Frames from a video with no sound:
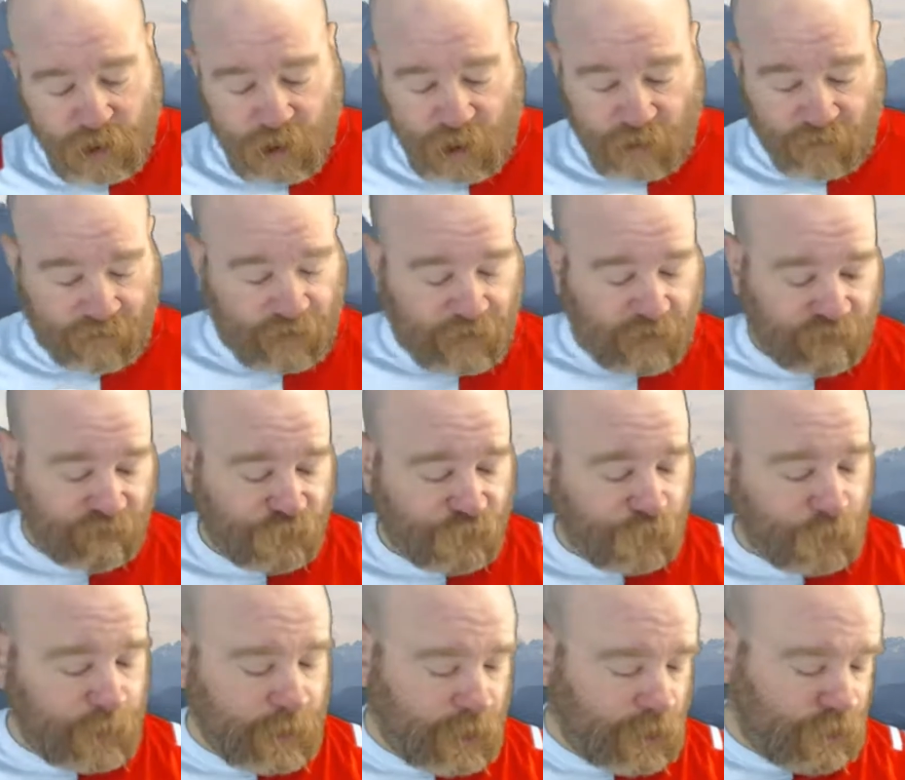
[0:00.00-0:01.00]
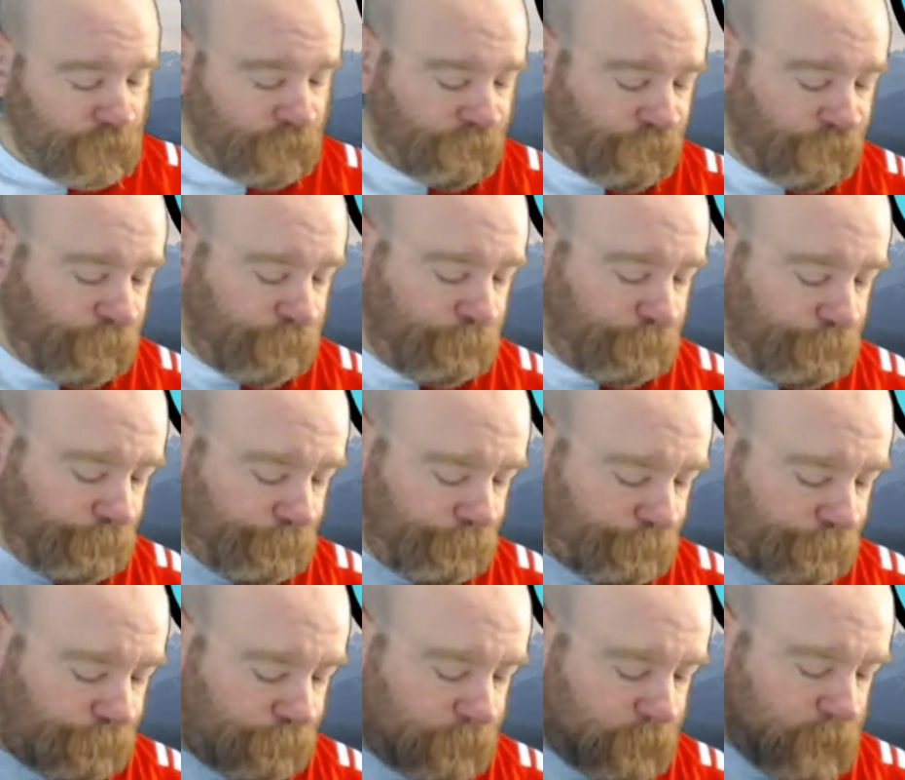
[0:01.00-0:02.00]
I've had it for 3 years,
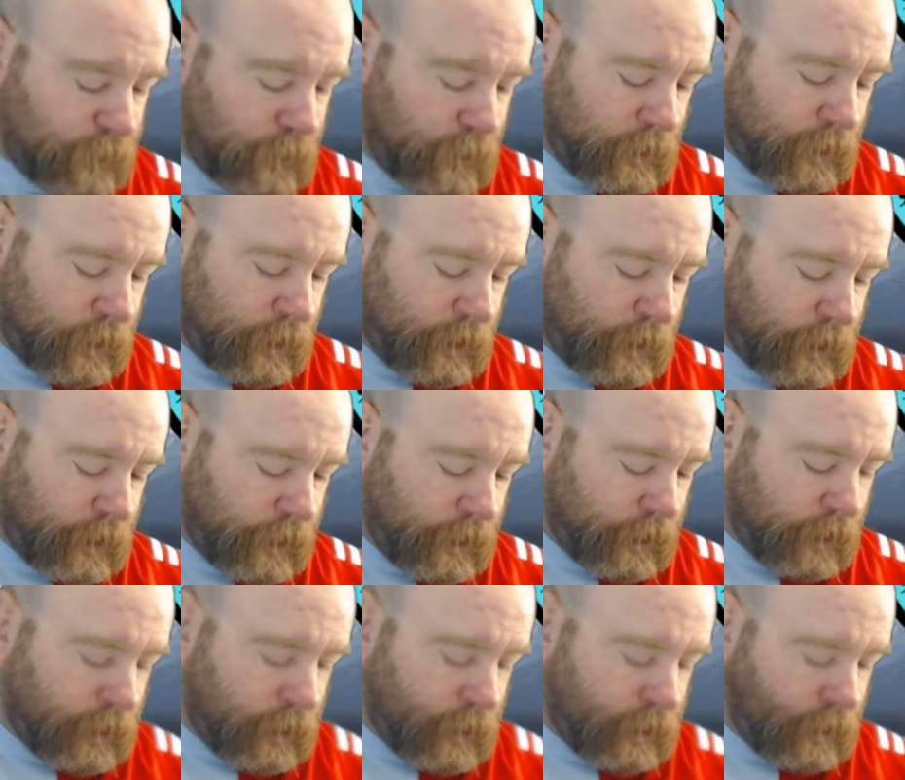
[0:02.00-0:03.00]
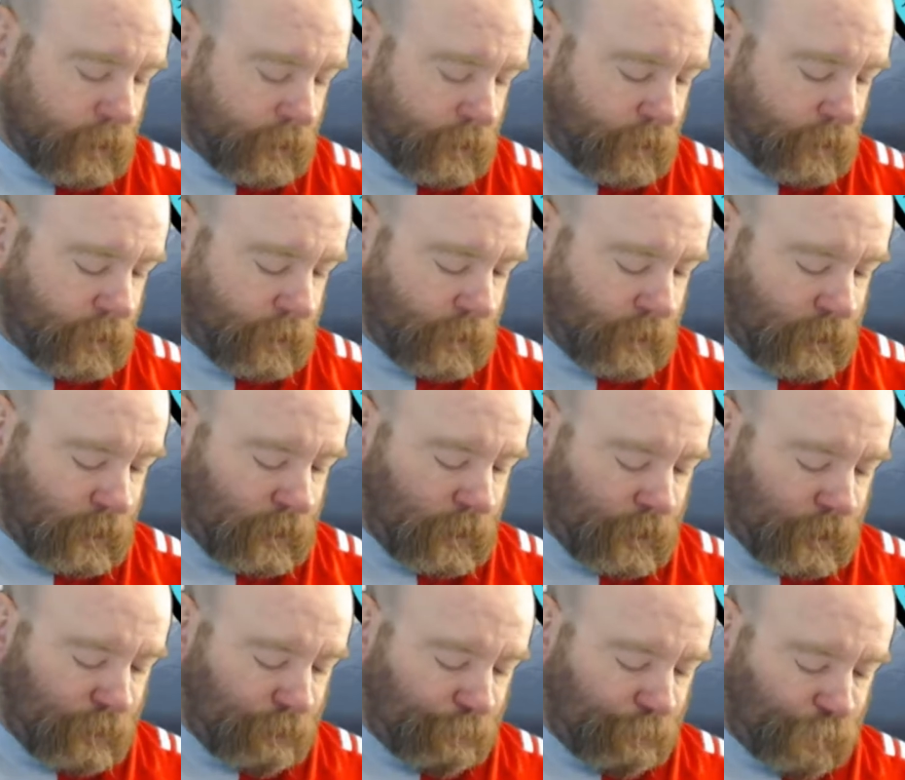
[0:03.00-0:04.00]
and
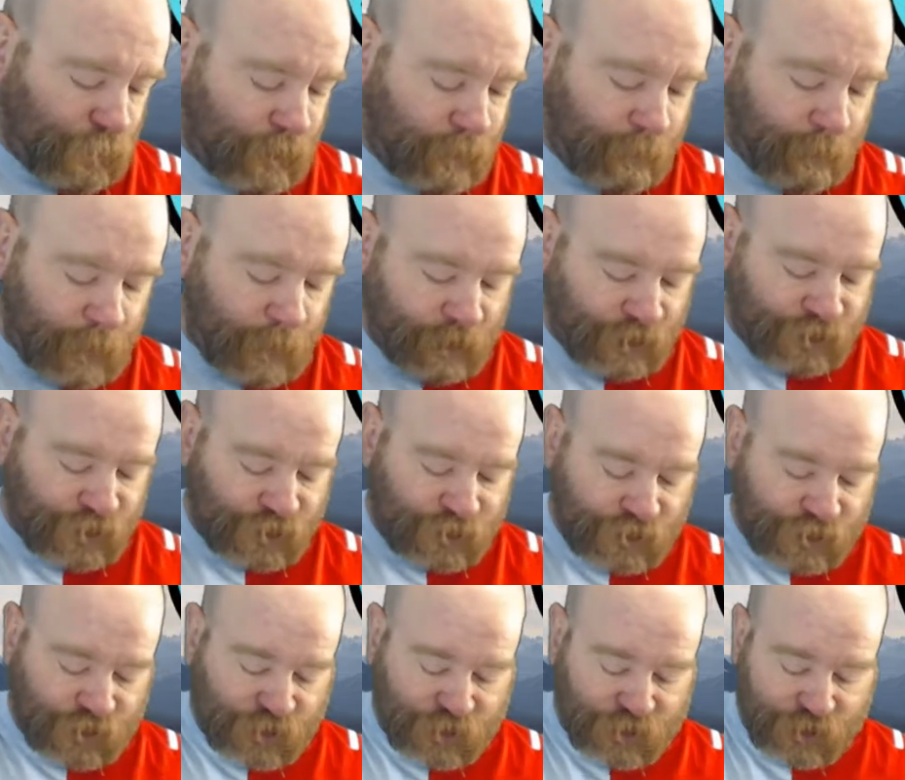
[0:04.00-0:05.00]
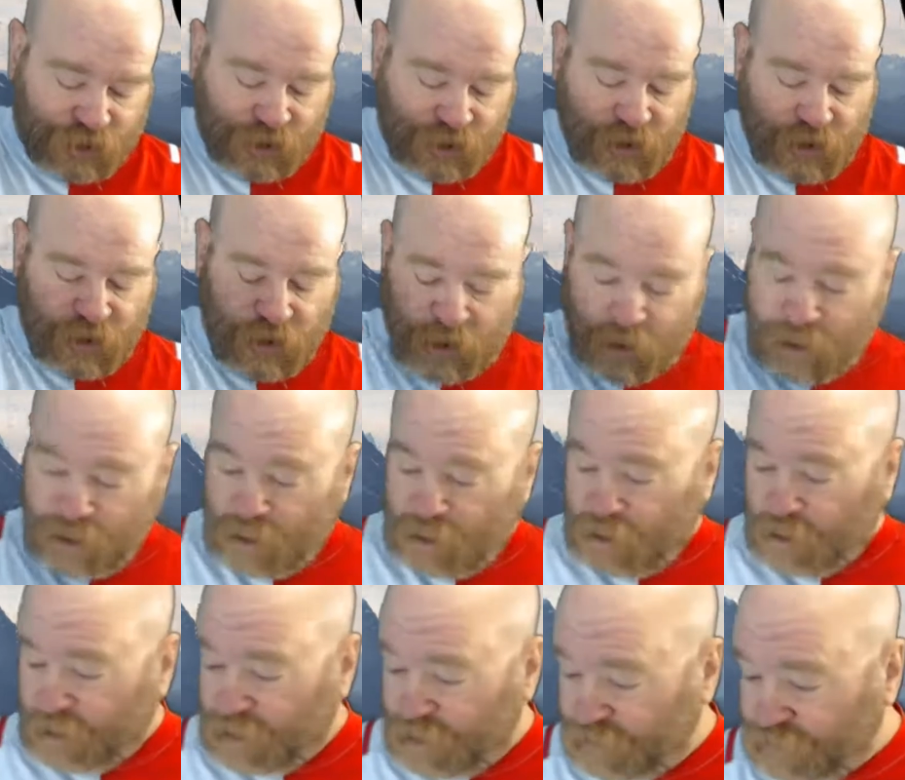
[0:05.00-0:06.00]
pretty much
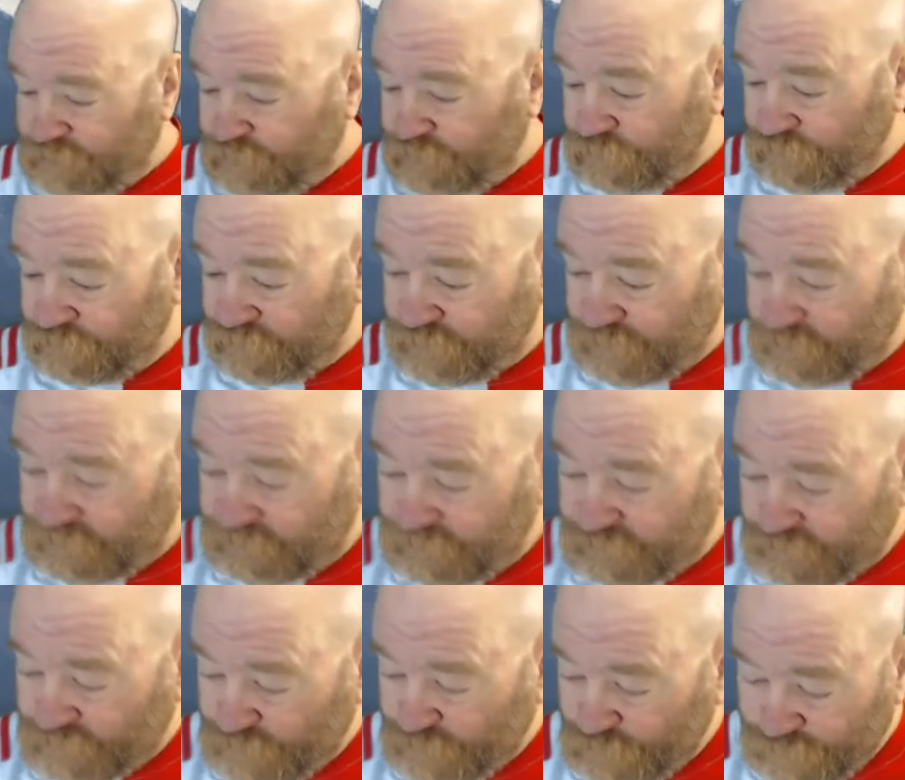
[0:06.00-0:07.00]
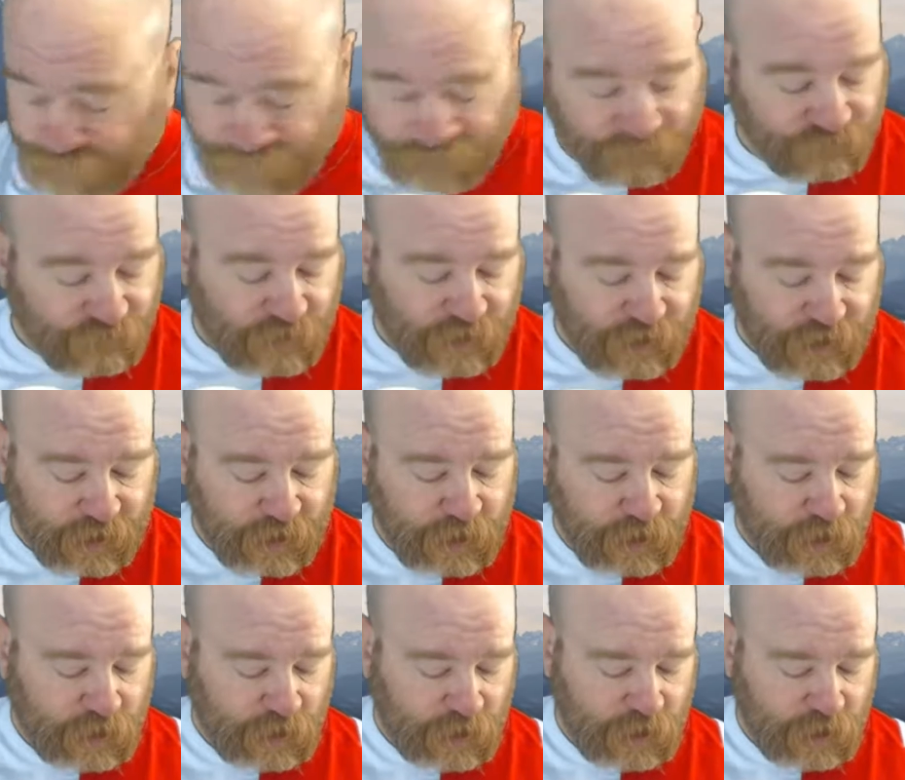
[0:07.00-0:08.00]
gets used exclusively
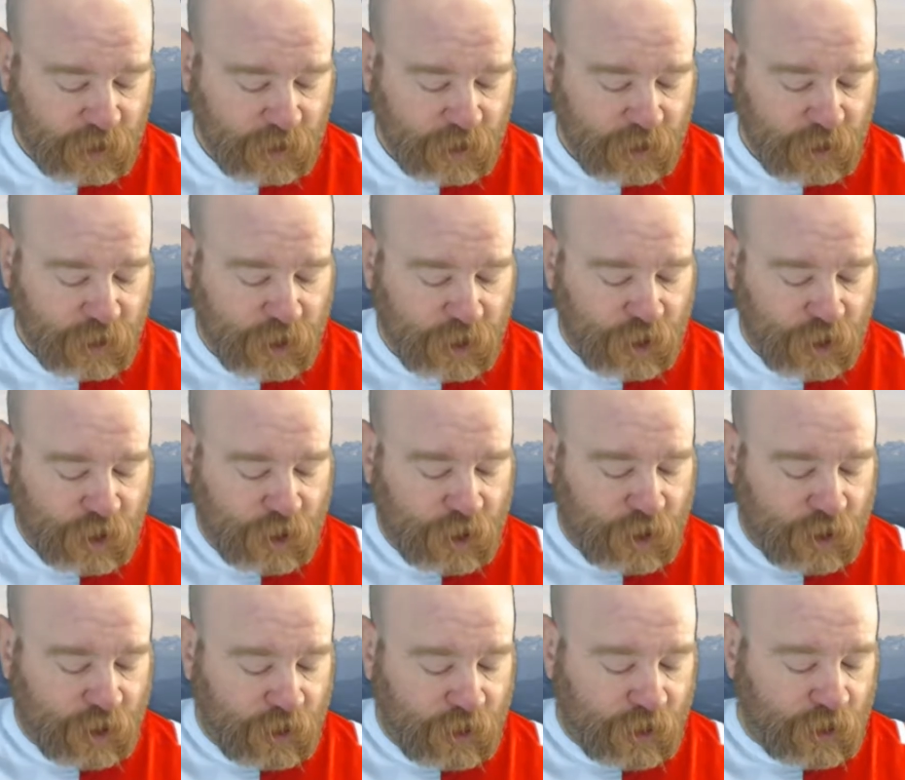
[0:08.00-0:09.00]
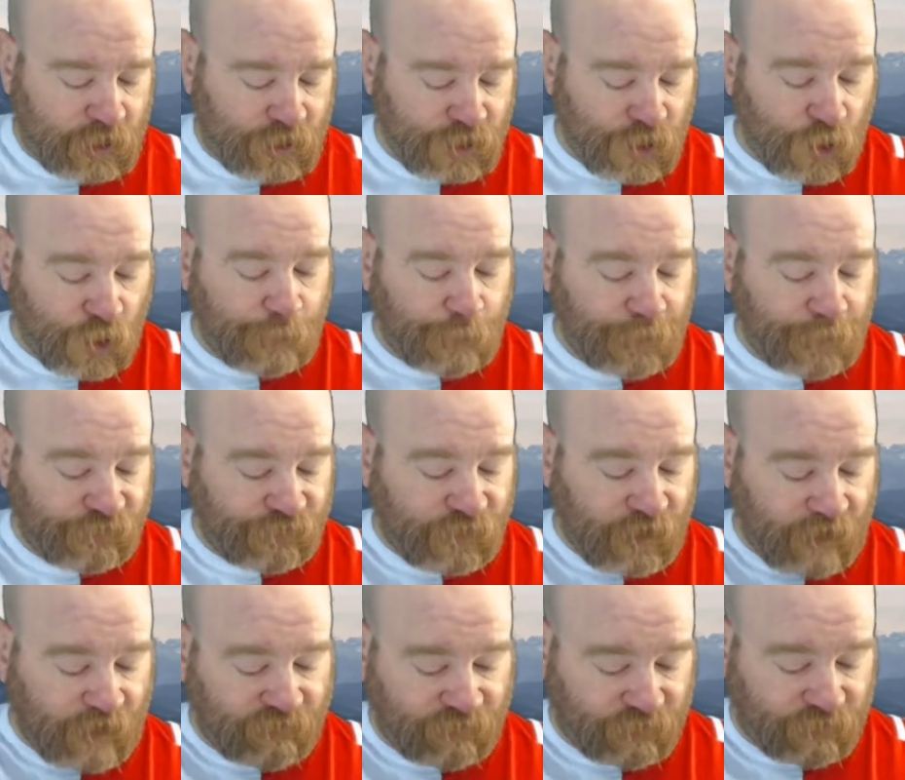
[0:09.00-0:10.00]
to open
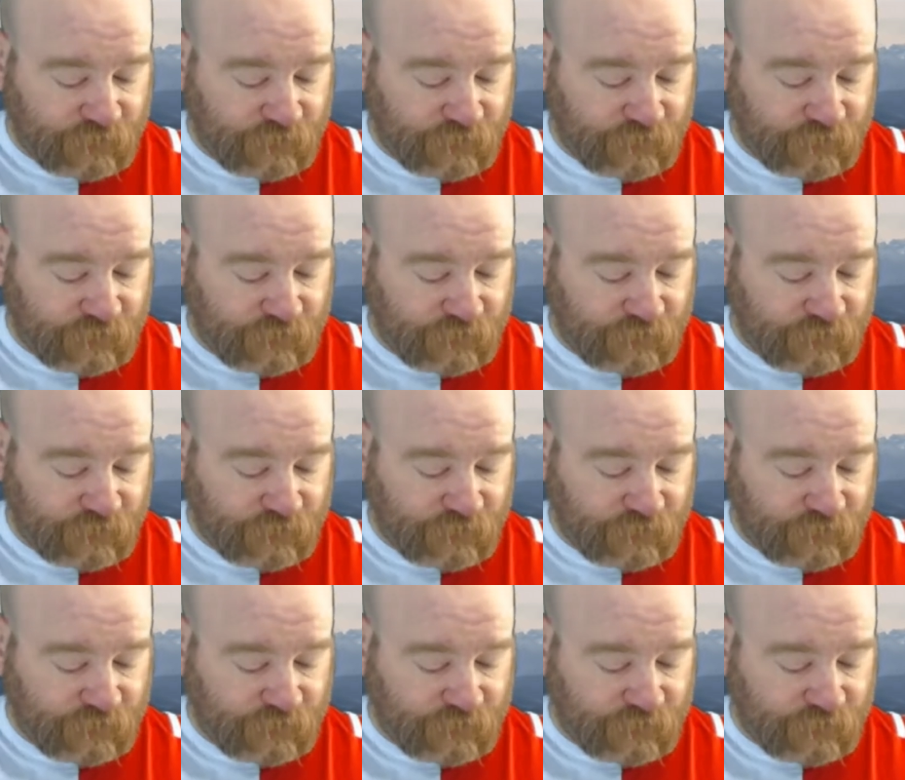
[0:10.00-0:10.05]
stuff.